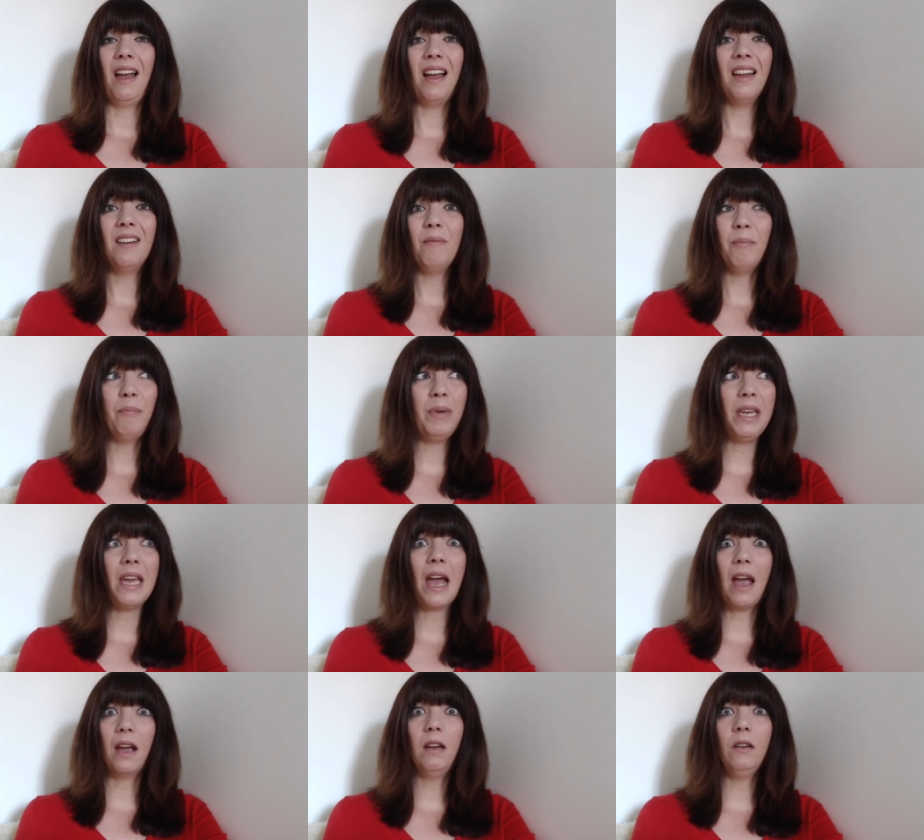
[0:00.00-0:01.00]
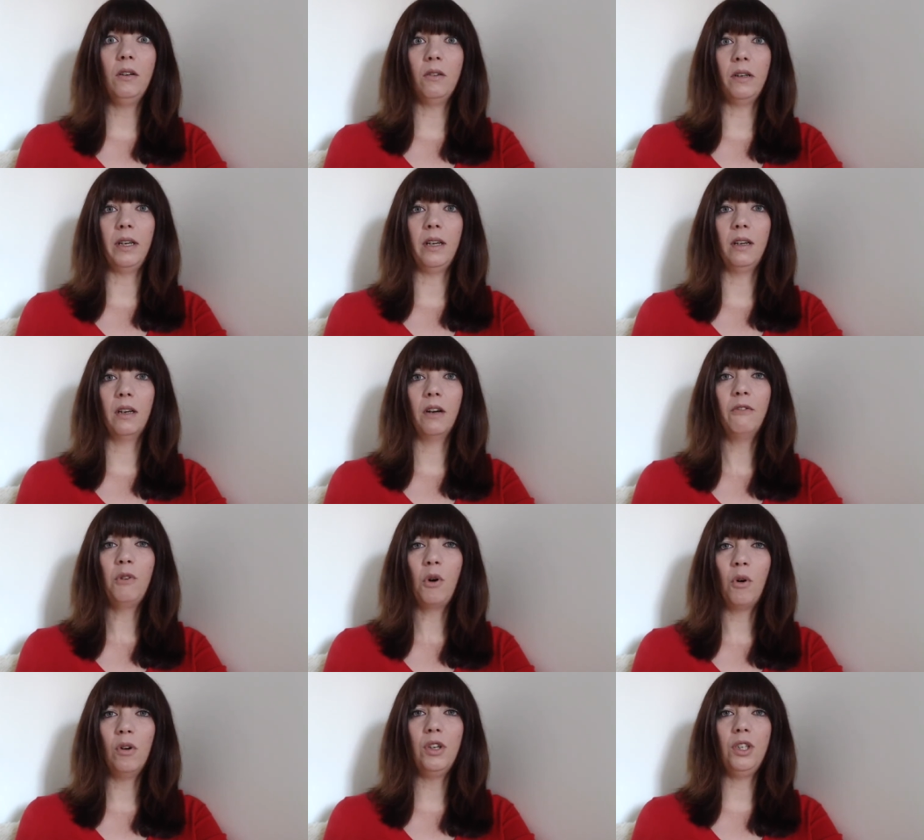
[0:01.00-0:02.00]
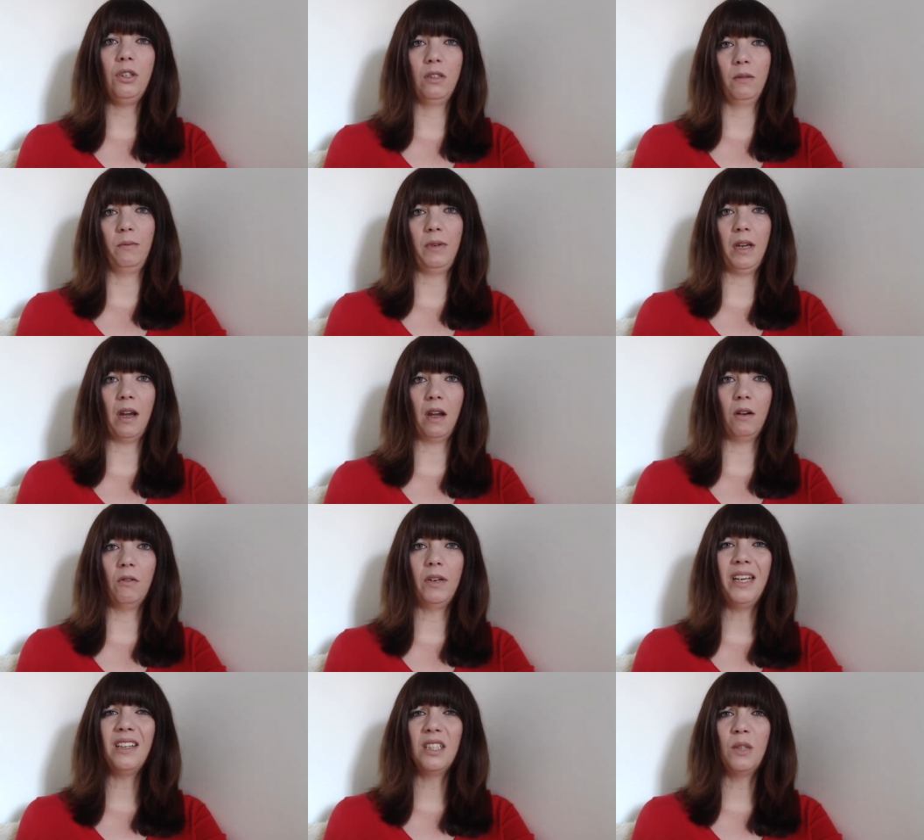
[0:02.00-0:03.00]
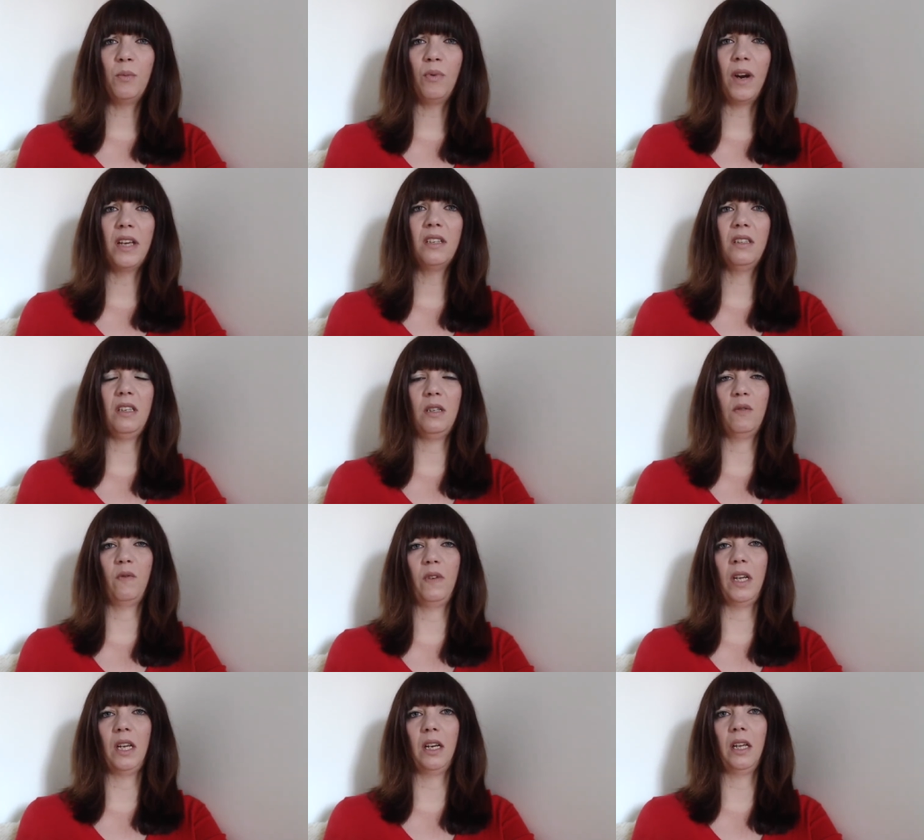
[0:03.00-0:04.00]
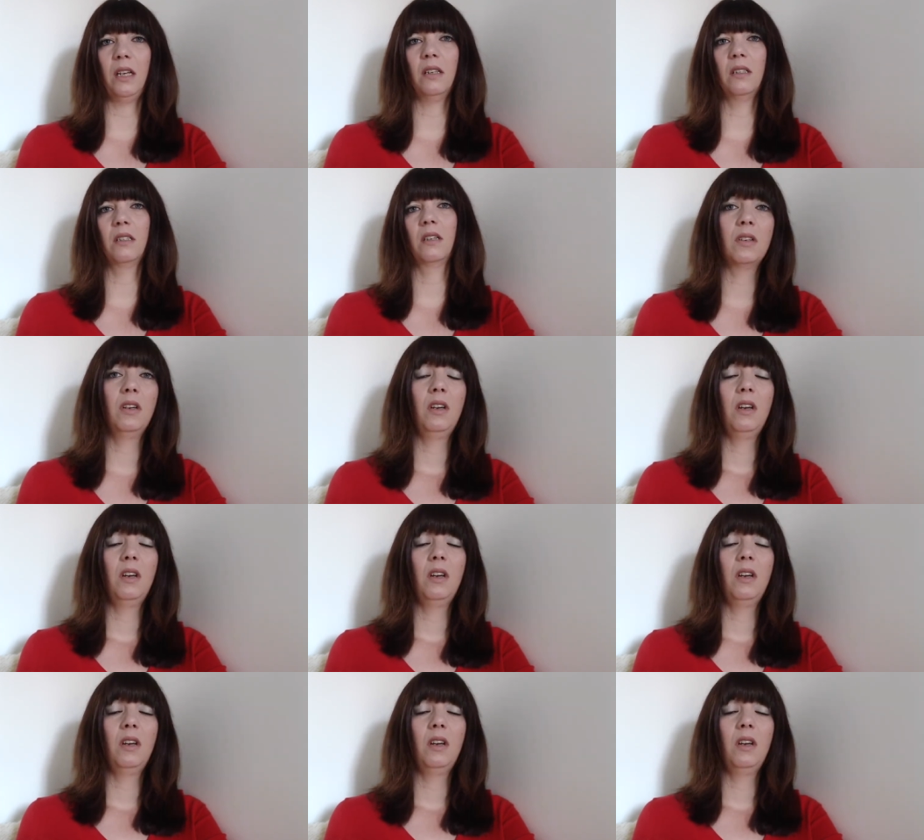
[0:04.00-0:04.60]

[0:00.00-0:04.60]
And be angry. Of course, you can be angry. Express these feelings.